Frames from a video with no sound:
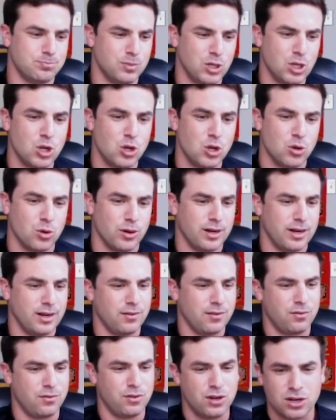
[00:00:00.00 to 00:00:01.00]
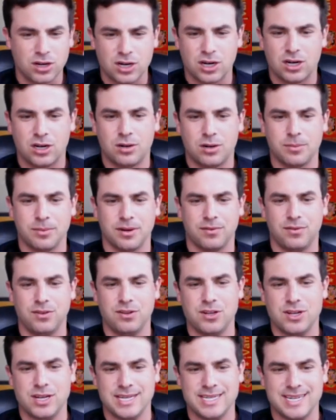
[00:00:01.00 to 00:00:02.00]
you. And if you're calm, and if
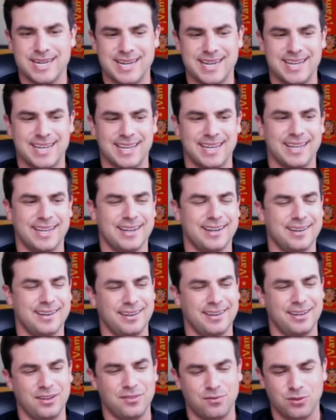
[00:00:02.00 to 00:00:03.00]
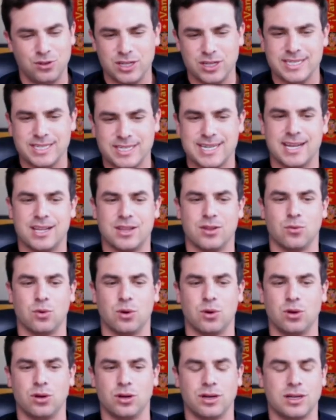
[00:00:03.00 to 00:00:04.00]
you can take it, if you can take the
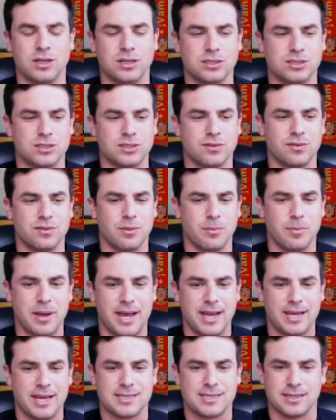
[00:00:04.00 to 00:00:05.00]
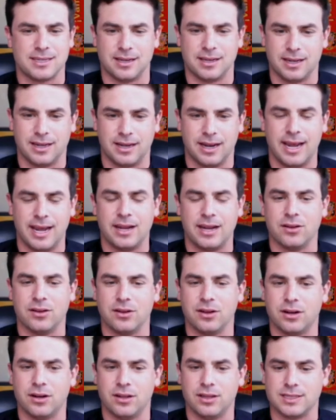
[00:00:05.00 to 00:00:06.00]
roller coaster of the match and
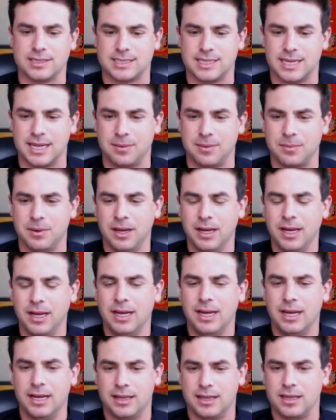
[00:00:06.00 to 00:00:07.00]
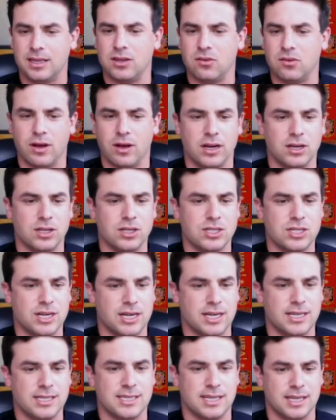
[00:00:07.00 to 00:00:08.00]
handle it all the same, I think you got a good
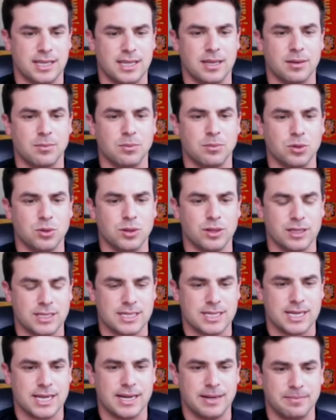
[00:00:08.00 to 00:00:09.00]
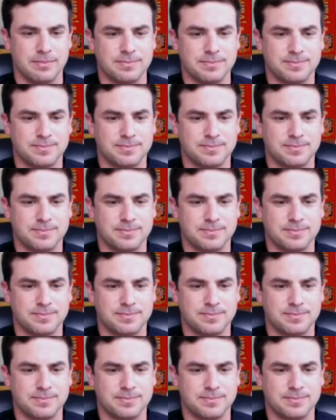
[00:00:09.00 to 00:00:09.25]
chance at them doing the same.